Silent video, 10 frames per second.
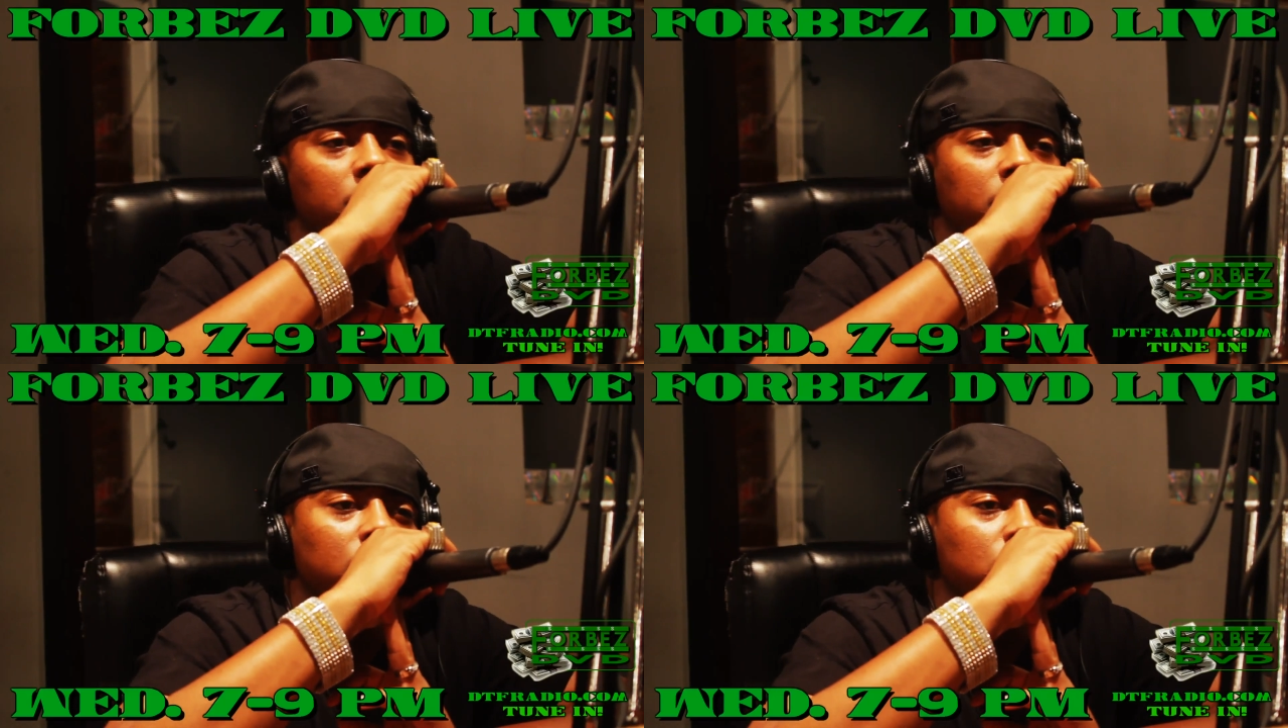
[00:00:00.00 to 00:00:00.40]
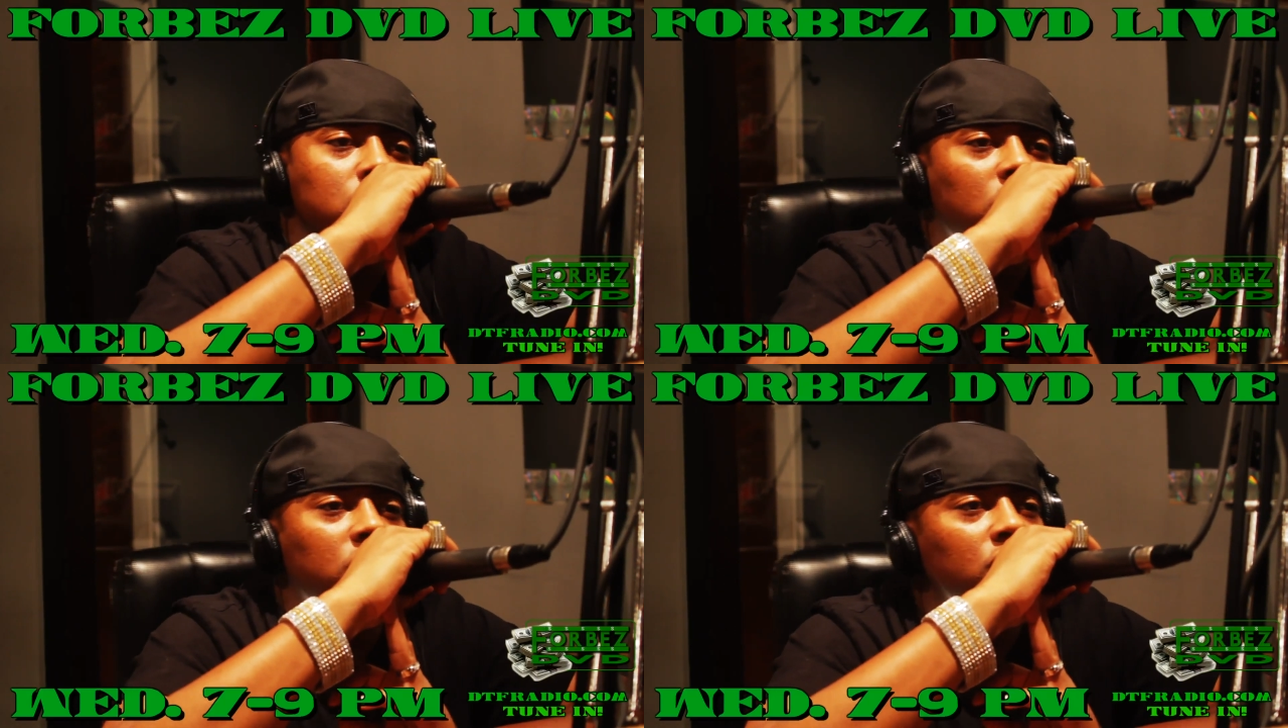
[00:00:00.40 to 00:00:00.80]
But it was
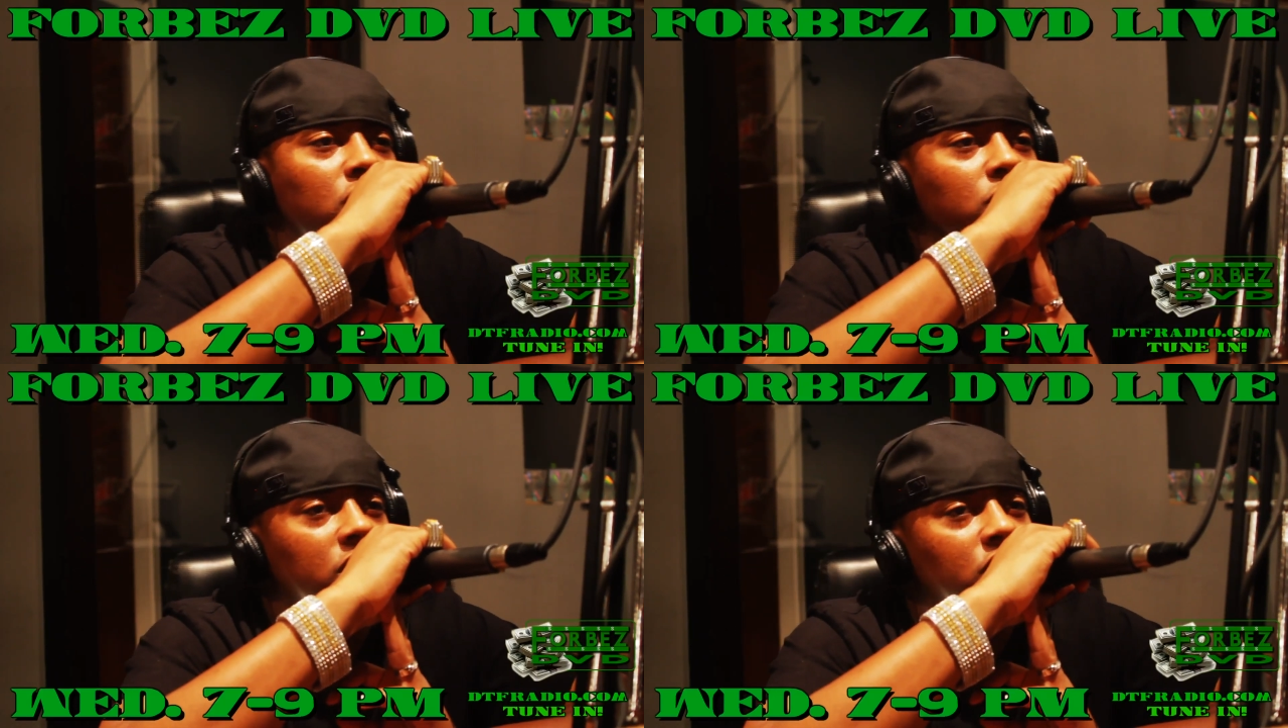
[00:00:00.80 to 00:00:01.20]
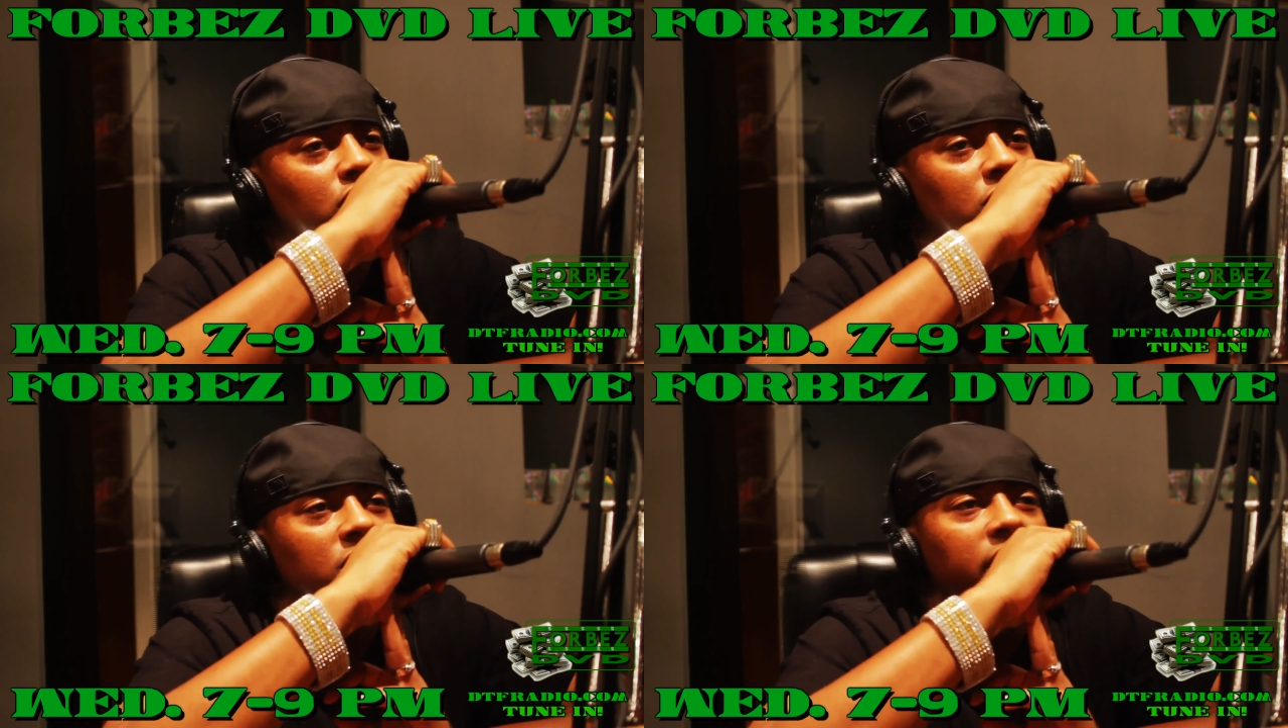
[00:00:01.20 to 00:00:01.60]
hard to do it because
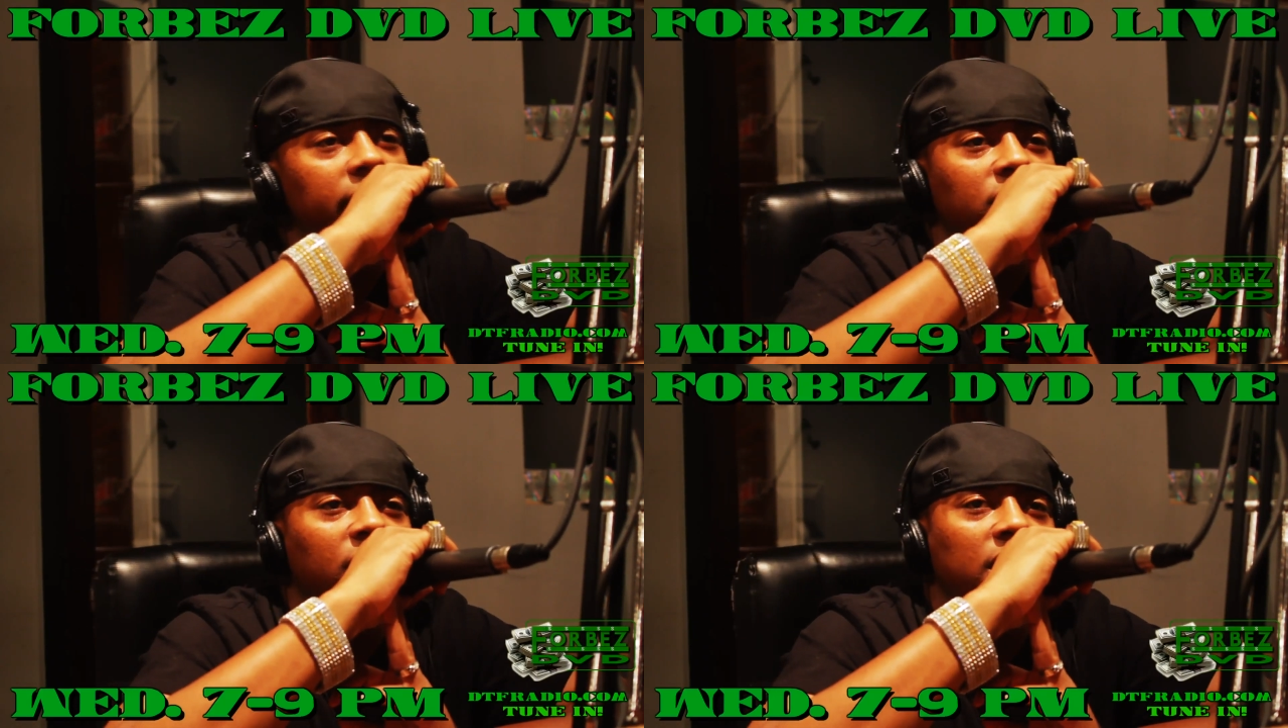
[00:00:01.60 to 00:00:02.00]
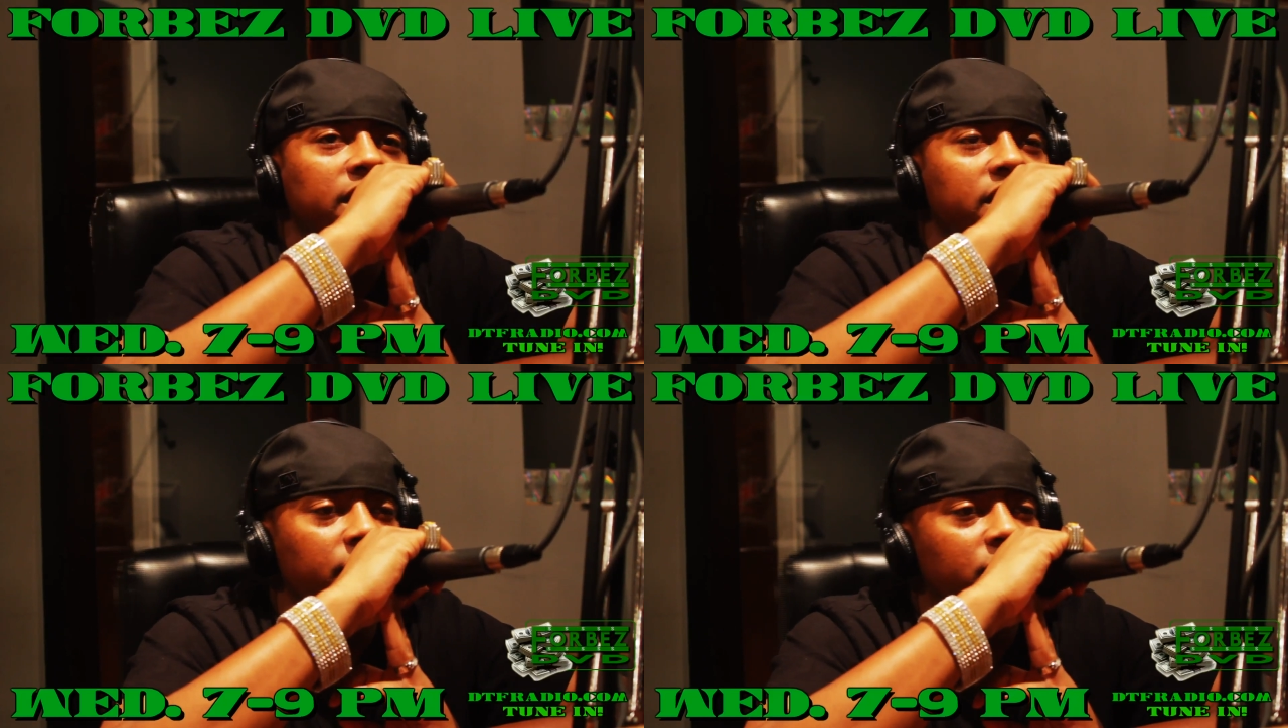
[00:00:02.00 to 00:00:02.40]
you did have to
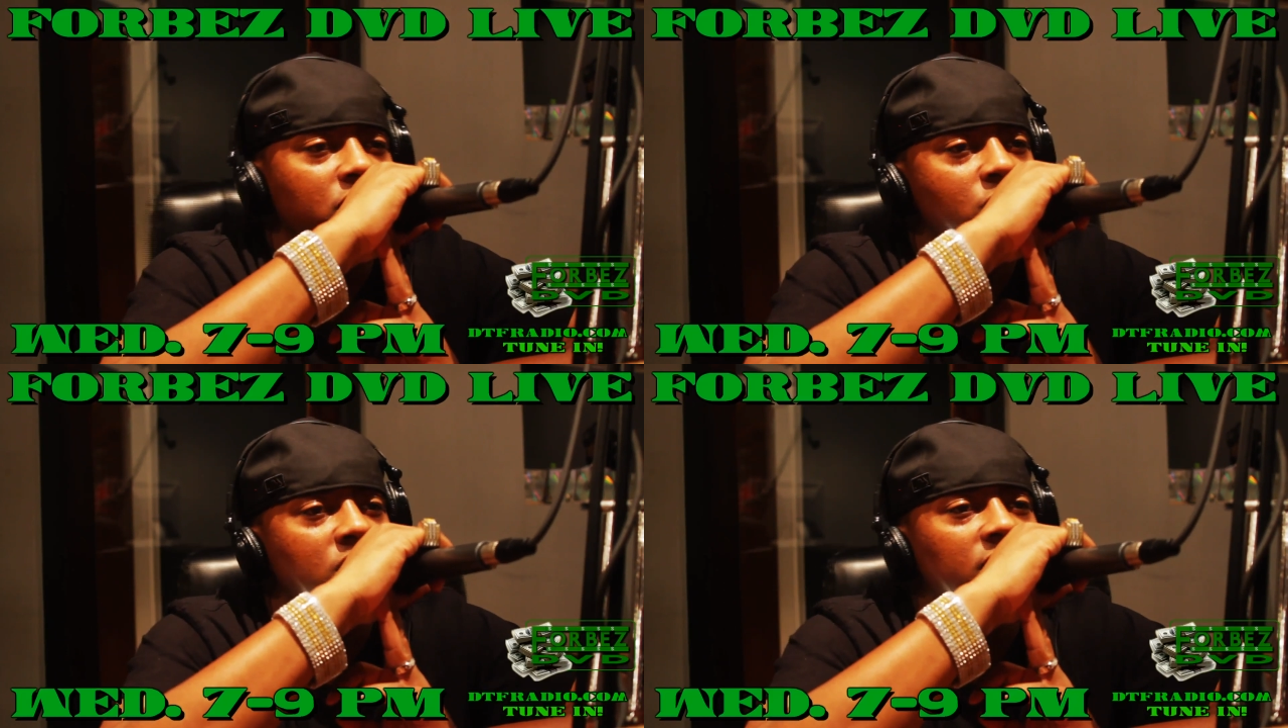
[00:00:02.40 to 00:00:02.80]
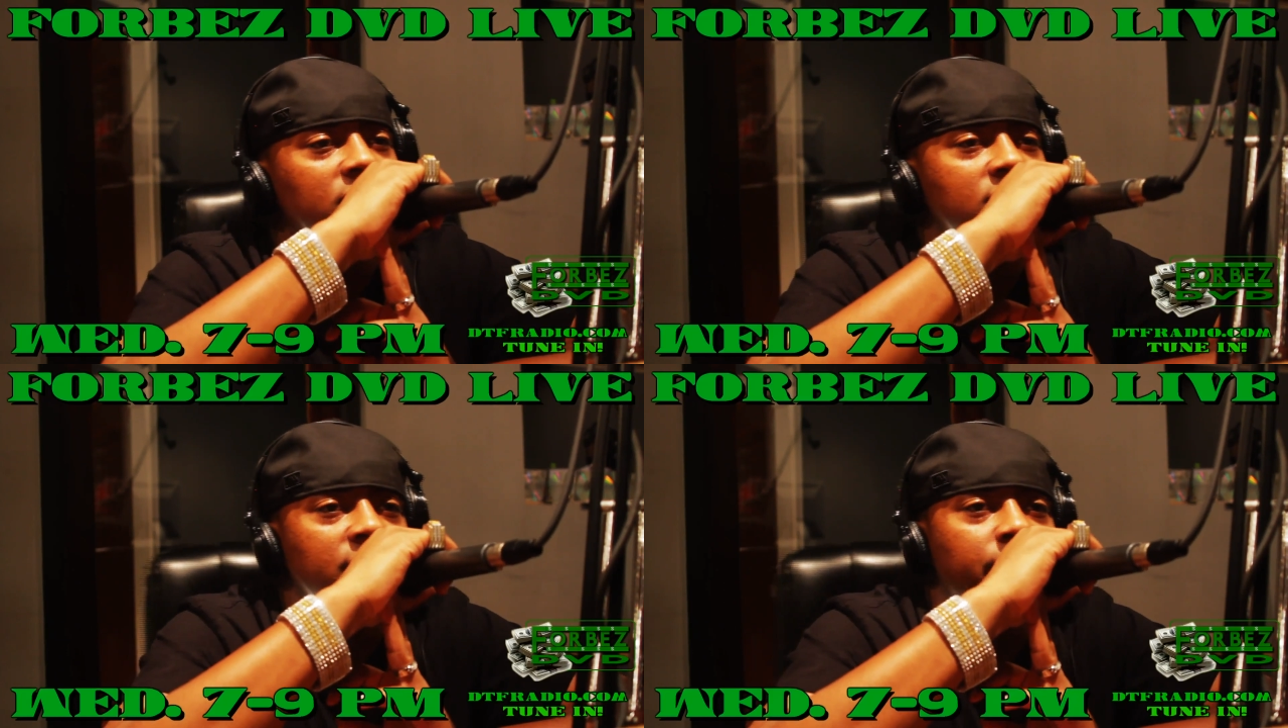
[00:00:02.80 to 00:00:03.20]
clear him, because we did
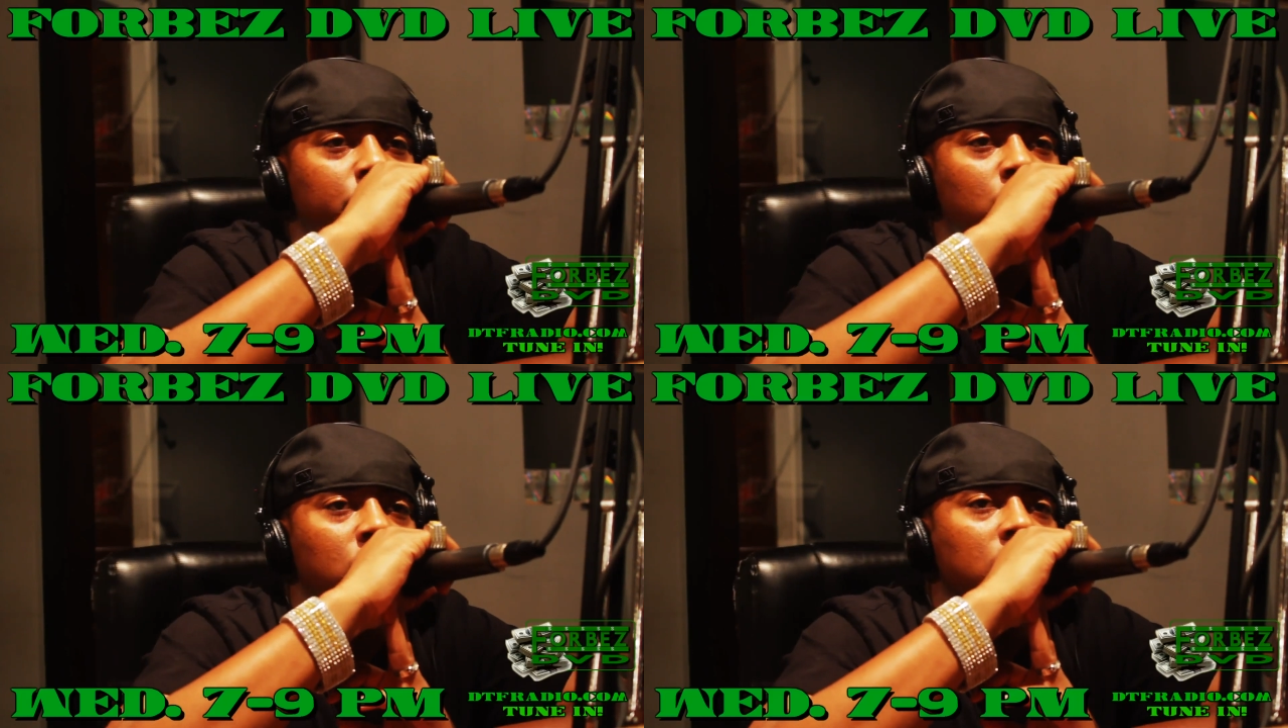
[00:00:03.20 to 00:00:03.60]
sample